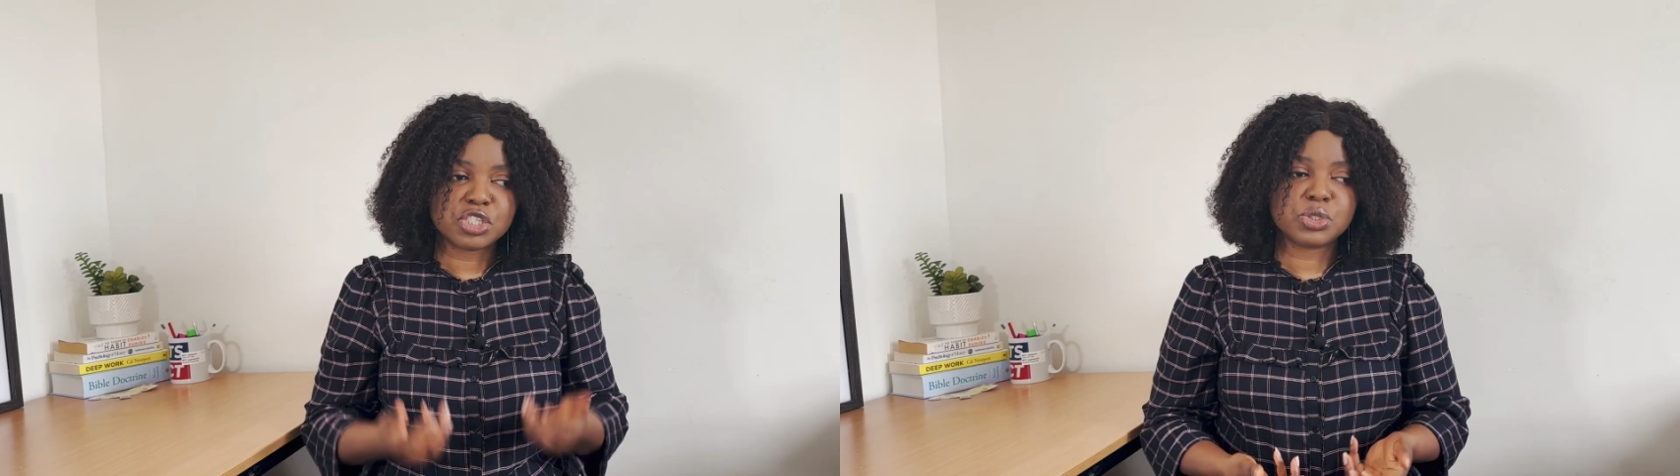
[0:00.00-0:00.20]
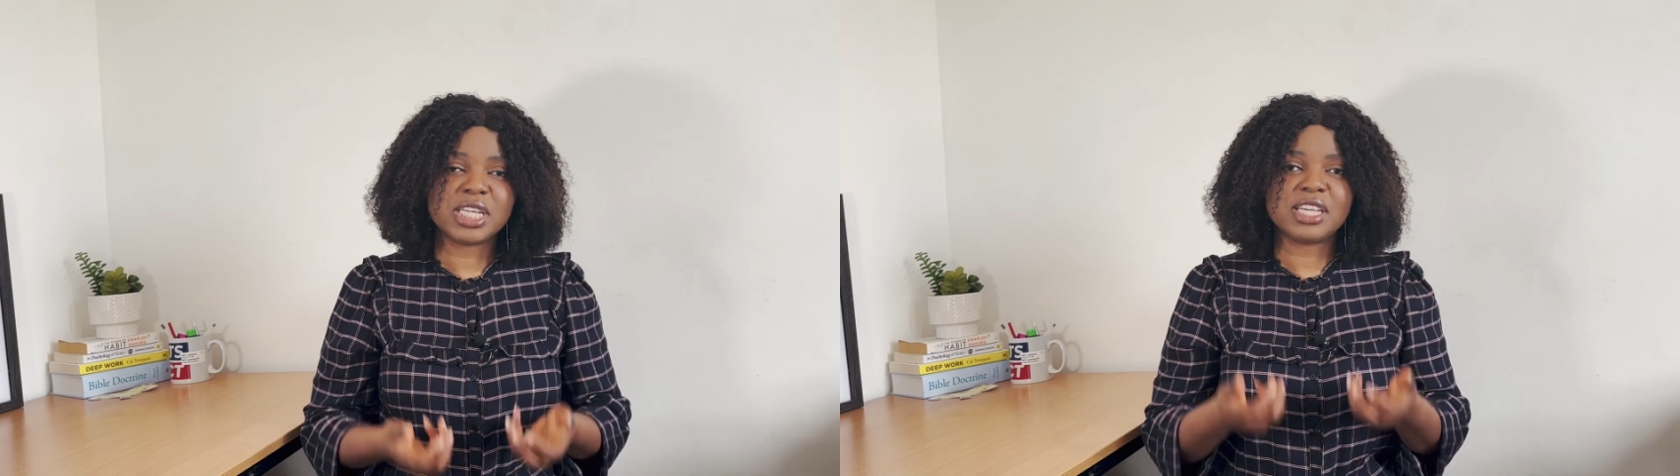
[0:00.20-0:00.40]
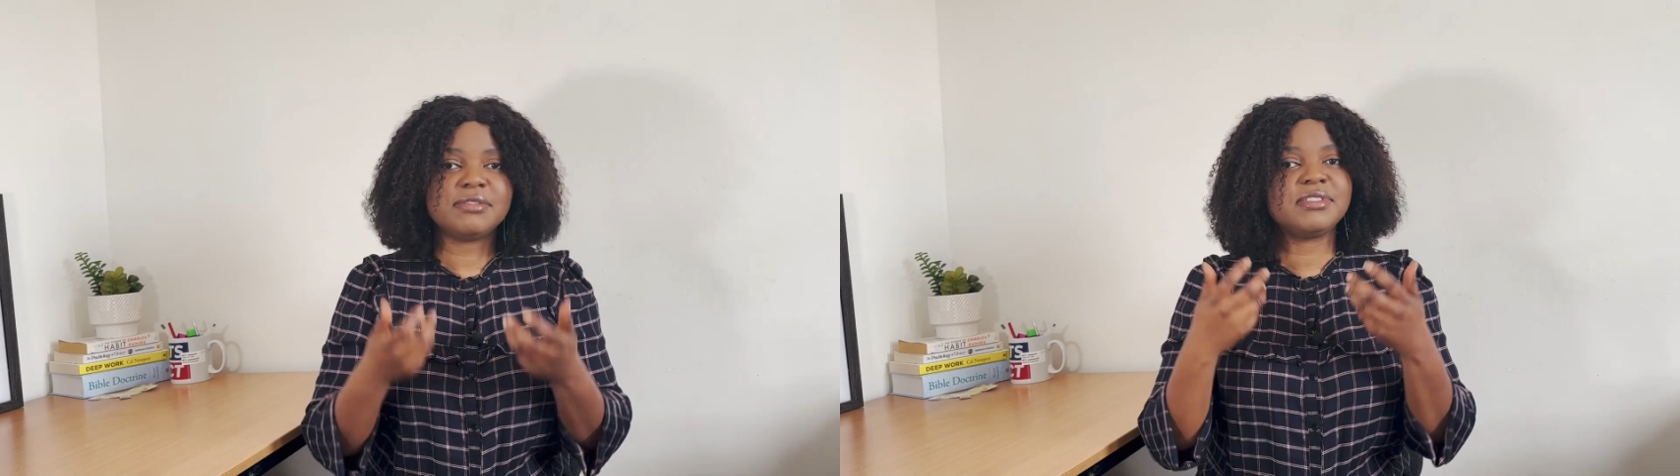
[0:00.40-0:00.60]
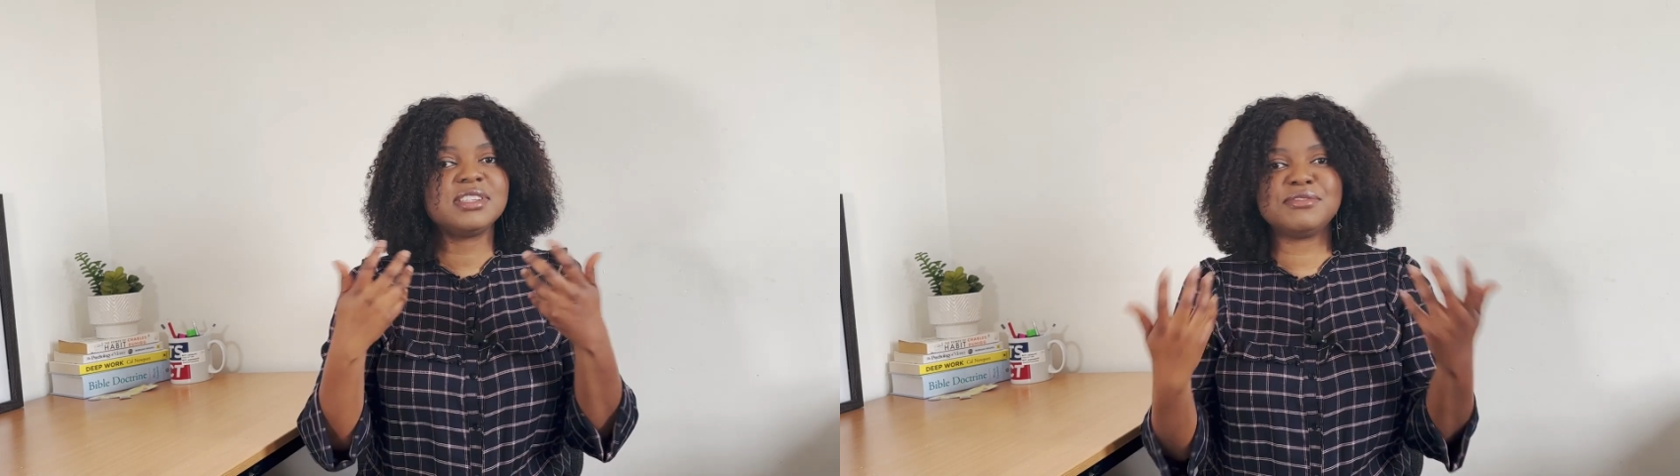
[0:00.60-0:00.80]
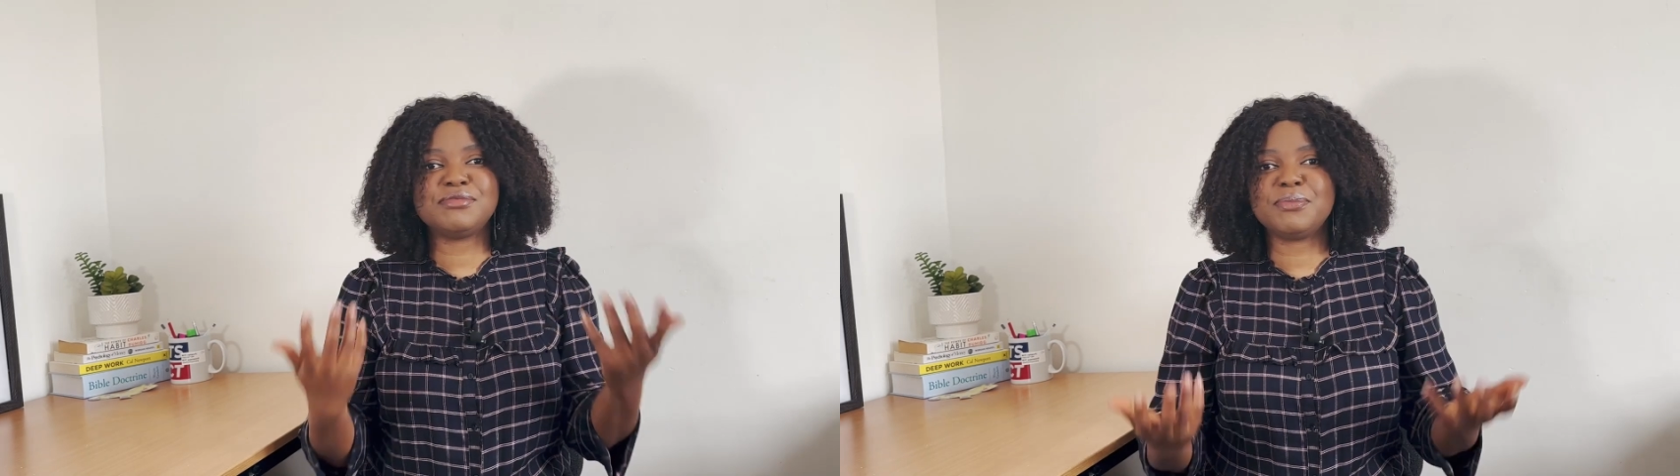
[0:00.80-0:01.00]
to give
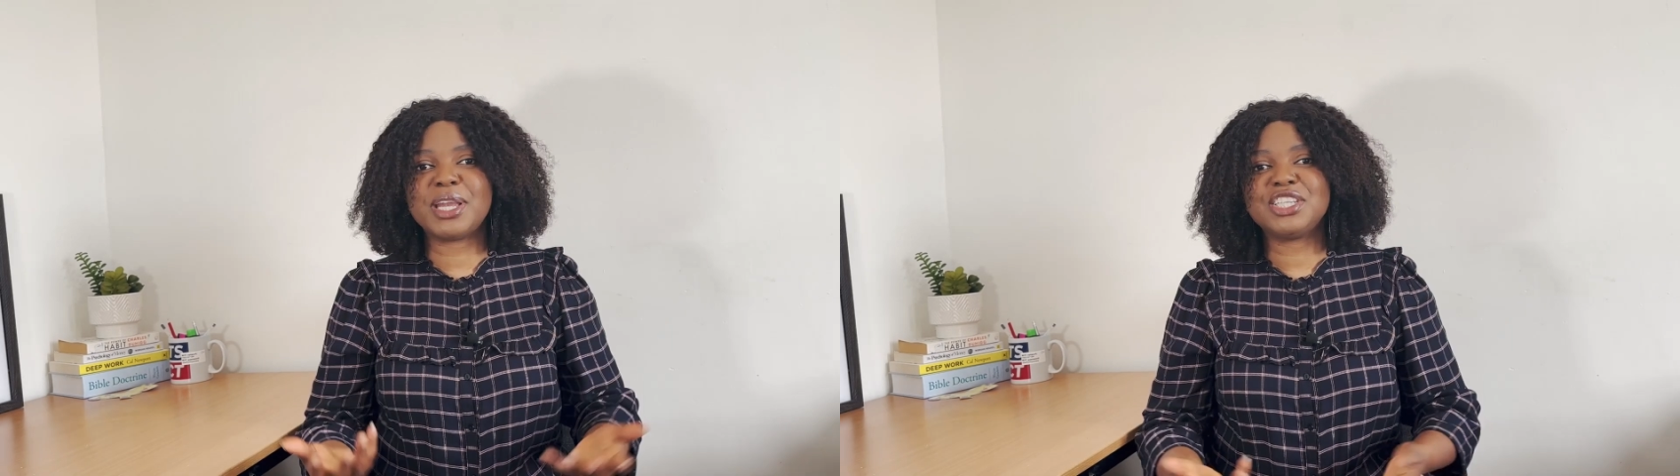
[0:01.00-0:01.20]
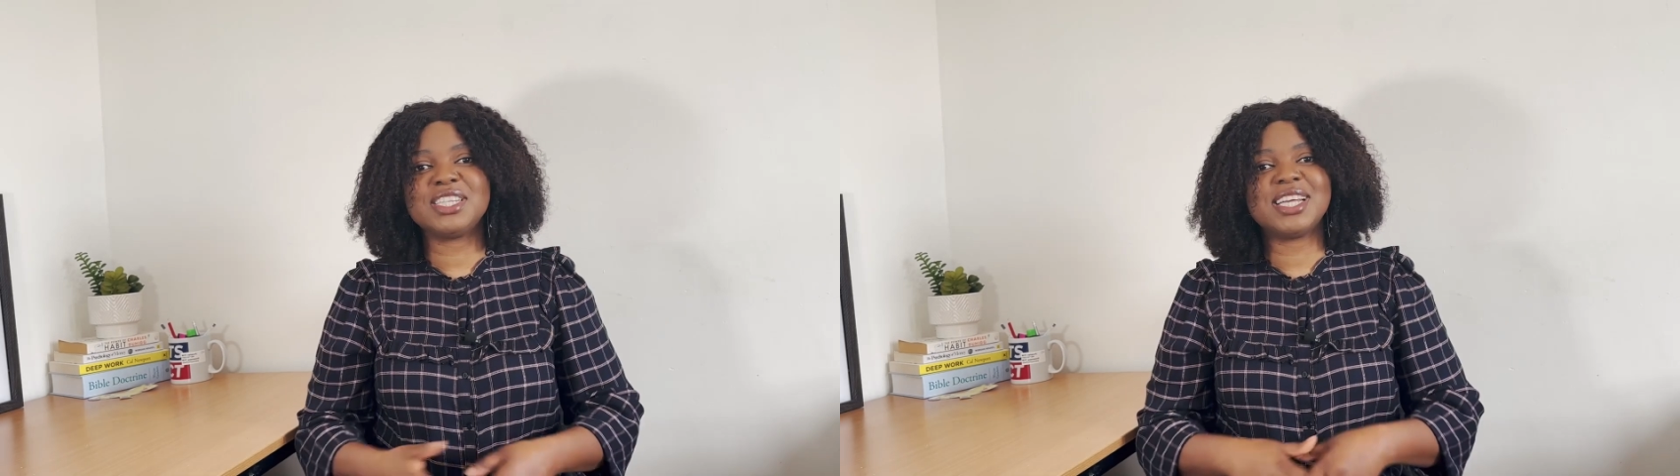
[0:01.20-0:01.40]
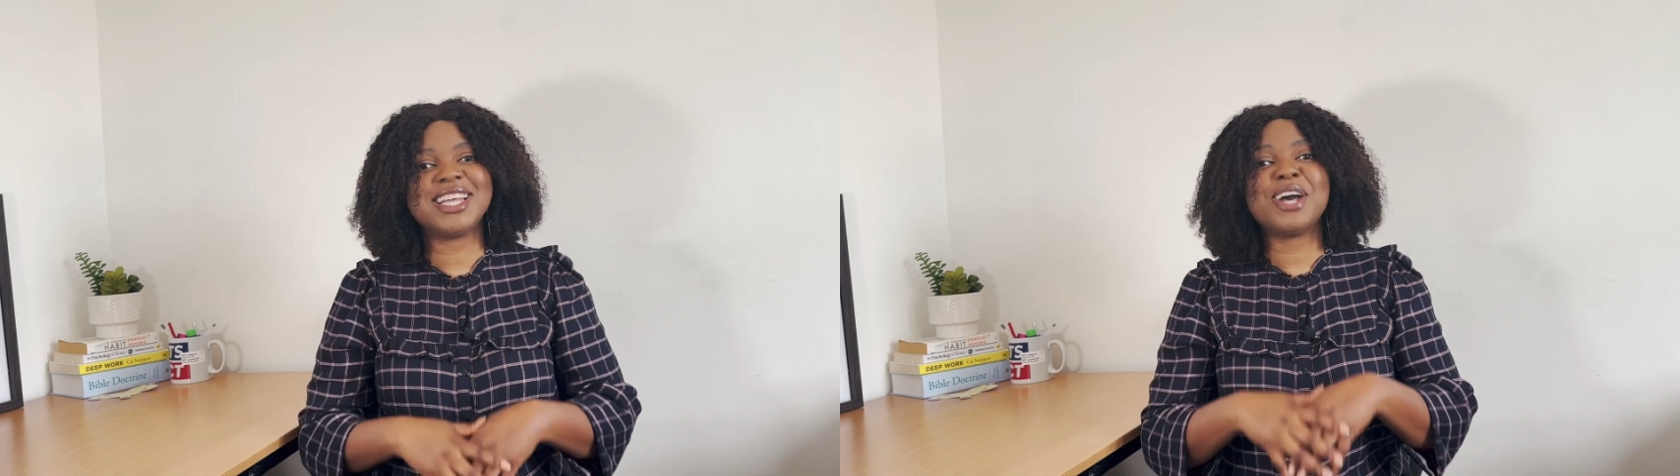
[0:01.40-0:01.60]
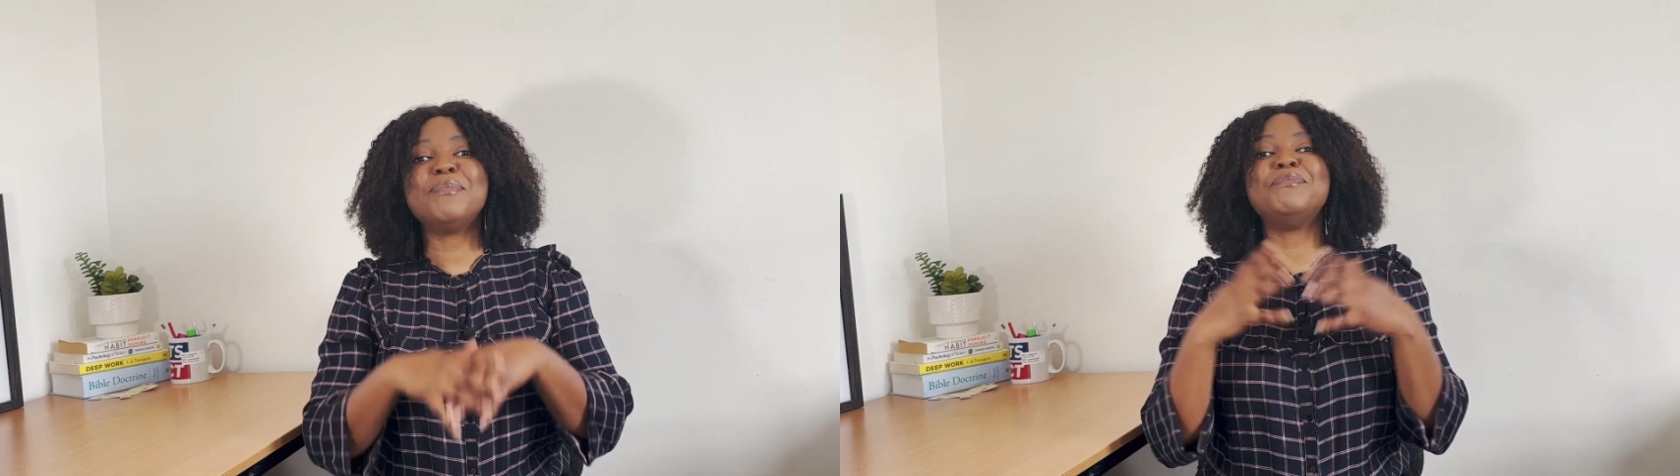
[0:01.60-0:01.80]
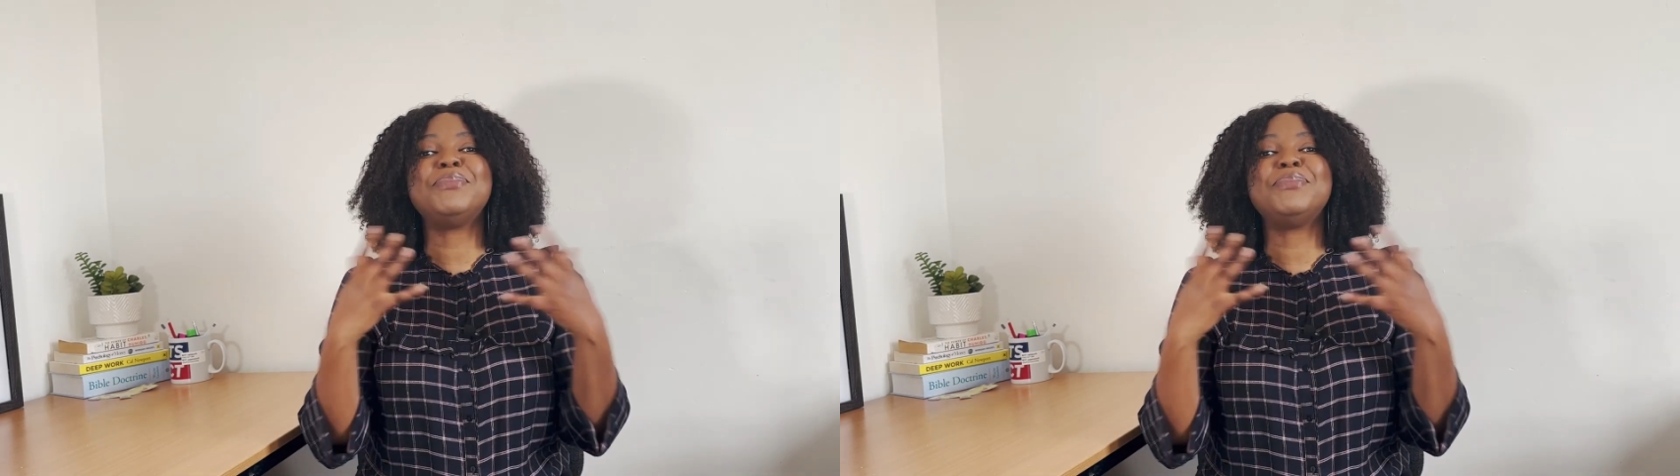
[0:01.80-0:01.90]
this information and help